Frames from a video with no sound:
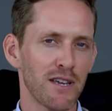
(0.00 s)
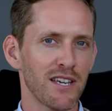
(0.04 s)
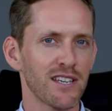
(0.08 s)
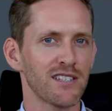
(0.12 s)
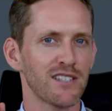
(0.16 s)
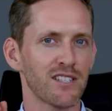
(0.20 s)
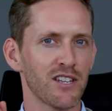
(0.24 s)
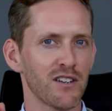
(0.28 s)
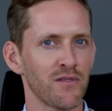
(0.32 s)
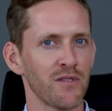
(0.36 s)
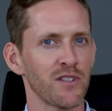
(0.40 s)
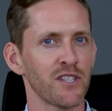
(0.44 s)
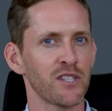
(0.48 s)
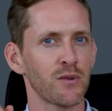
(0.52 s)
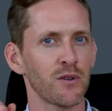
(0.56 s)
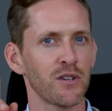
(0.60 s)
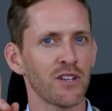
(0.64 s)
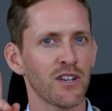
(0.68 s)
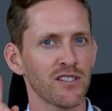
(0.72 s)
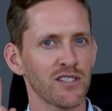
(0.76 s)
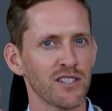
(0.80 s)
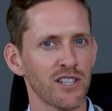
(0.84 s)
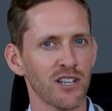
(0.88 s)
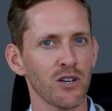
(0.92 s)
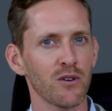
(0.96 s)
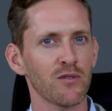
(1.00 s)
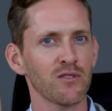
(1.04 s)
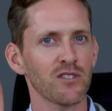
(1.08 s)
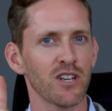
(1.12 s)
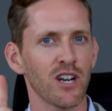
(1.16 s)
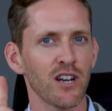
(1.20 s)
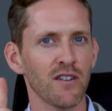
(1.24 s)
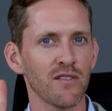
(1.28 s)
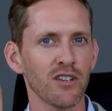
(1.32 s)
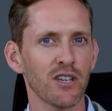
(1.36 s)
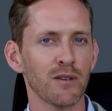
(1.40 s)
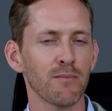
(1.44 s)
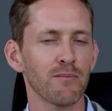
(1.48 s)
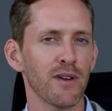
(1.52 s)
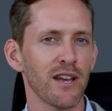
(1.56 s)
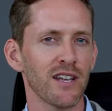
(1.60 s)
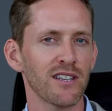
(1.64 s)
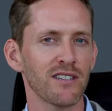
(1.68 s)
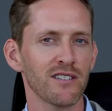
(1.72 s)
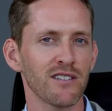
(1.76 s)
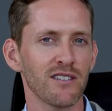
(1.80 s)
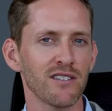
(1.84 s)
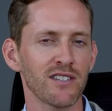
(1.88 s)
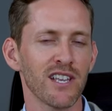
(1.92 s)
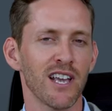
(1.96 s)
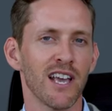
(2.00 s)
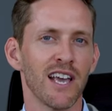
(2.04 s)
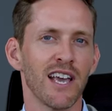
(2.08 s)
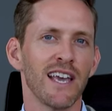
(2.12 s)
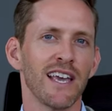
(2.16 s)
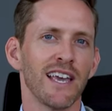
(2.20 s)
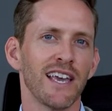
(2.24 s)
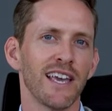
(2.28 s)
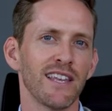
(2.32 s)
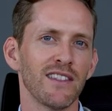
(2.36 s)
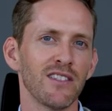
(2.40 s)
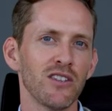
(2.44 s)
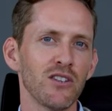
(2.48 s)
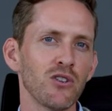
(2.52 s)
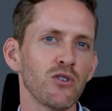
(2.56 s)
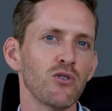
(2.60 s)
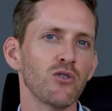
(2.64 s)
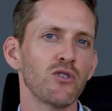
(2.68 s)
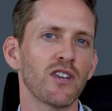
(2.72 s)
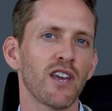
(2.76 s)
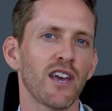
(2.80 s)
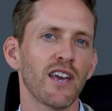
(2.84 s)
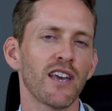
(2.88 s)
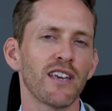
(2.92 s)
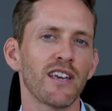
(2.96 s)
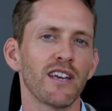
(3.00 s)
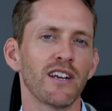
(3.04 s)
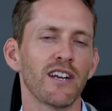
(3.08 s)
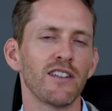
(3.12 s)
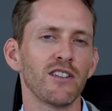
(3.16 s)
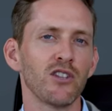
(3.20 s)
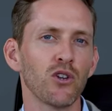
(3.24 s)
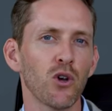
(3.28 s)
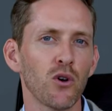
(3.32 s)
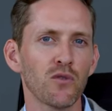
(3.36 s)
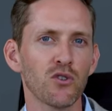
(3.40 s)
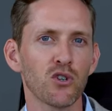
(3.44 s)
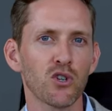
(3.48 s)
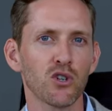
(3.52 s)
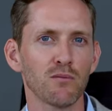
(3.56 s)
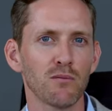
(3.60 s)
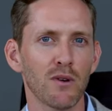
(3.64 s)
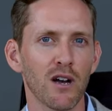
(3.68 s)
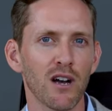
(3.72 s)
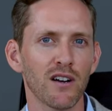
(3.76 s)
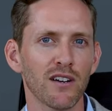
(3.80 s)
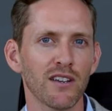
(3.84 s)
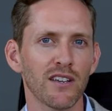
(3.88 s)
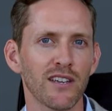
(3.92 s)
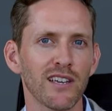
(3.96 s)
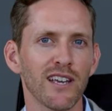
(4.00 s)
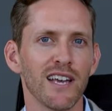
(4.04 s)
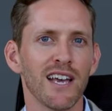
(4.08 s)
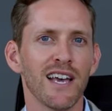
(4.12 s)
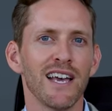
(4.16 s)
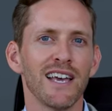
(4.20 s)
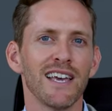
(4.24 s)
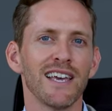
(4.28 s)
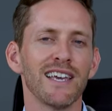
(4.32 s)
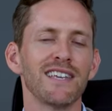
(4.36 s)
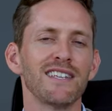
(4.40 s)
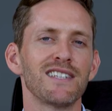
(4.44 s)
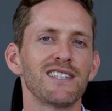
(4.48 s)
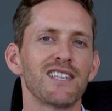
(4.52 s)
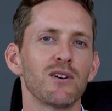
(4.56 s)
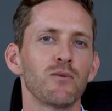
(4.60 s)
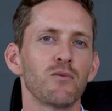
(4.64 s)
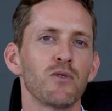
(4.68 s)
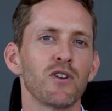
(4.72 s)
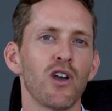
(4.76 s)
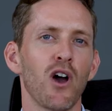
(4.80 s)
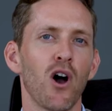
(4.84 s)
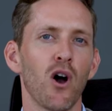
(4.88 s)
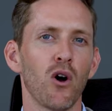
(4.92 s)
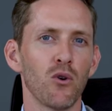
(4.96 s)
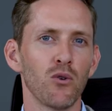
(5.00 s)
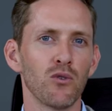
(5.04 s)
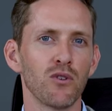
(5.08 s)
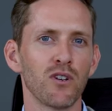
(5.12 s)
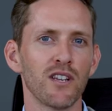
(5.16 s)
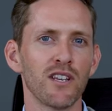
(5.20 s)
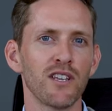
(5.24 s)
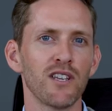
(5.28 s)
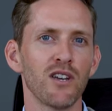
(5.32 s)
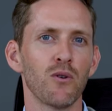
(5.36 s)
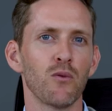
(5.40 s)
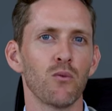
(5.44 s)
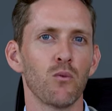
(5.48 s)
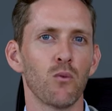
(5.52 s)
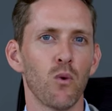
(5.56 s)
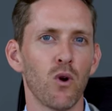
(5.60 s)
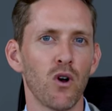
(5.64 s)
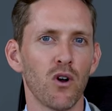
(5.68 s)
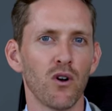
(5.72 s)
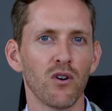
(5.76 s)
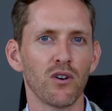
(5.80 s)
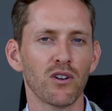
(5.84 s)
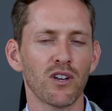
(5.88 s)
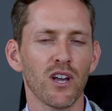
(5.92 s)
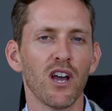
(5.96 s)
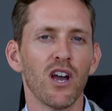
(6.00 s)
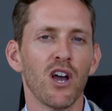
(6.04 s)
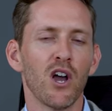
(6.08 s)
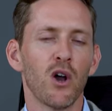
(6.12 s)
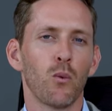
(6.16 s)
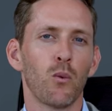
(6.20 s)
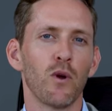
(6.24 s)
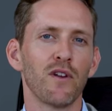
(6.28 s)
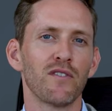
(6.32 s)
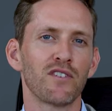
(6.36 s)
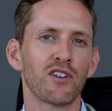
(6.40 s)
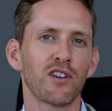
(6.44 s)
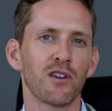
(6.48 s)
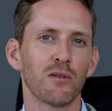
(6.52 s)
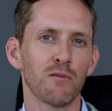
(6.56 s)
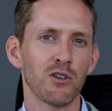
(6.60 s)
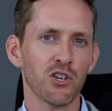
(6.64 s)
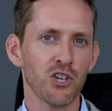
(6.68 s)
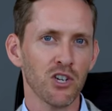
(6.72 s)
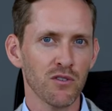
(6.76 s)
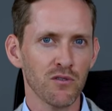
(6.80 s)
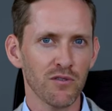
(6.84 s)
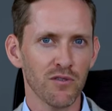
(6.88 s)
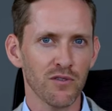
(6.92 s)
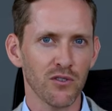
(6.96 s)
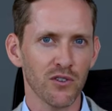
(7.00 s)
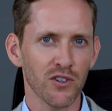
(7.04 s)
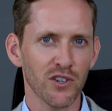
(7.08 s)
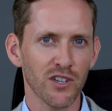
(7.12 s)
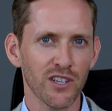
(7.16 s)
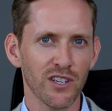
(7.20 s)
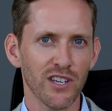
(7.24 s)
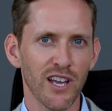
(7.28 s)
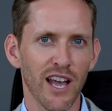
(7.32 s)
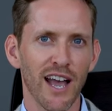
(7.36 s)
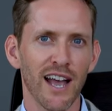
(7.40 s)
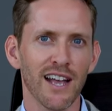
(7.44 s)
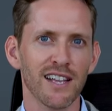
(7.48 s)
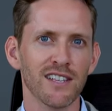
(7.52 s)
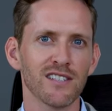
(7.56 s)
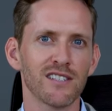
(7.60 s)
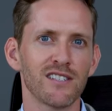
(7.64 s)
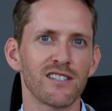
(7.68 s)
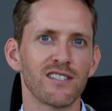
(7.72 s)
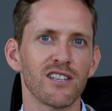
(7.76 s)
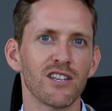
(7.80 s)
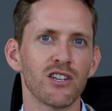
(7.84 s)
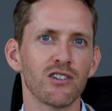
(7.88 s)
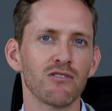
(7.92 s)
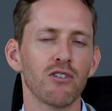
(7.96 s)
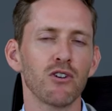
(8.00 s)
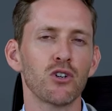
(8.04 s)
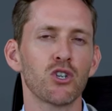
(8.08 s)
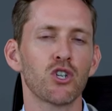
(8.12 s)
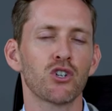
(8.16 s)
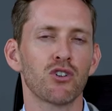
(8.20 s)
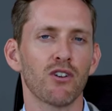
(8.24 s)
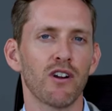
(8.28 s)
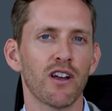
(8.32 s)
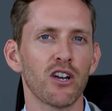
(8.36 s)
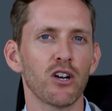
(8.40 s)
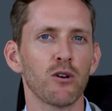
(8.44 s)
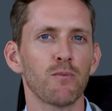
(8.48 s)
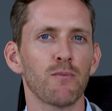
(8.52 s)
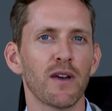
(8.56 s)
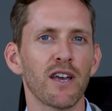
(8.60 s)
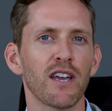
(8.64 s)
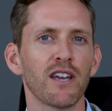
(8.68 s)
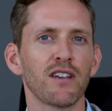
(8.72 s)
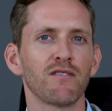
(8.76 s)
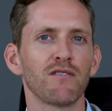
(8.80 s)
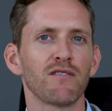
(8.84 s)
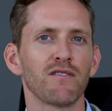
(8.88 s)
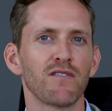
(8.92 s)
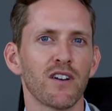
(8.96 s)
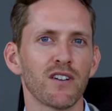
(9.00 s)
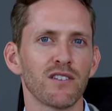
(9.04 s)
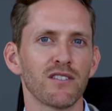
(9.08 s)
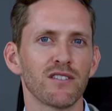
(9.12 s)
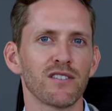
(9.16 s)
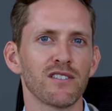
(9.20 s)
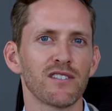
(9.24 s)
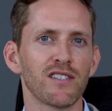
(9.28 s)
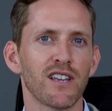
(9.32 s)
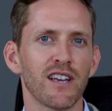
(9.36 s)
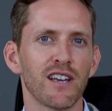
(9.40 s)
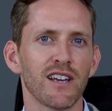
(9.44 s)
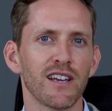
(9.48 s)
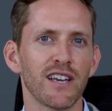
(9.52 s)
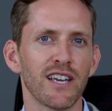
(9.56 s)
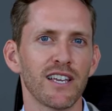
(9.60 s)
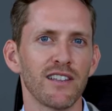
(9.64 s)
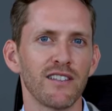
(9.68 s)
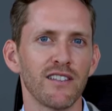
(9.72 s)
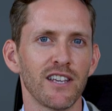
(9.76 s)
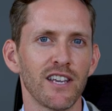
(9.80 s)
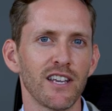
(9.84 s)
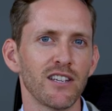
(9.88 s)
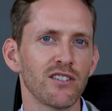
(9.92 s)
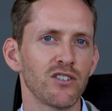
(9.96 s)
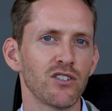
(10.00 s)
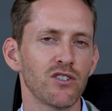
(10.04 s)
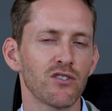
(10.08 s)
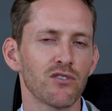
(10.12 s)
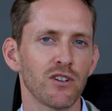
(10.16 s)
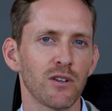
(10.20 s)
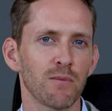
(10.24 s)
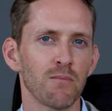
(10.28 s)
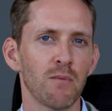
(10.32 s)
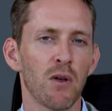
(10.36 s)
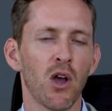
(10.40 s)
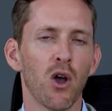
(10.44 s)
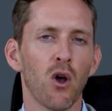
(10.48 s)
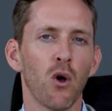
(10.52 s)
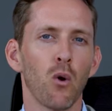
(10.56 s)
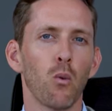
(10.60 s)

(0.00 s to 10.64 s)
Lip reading: biggest difference between ourselves and other competitors in the UK and in the offshore market is that we only work with commission-free and zero trail paying funds in the industry.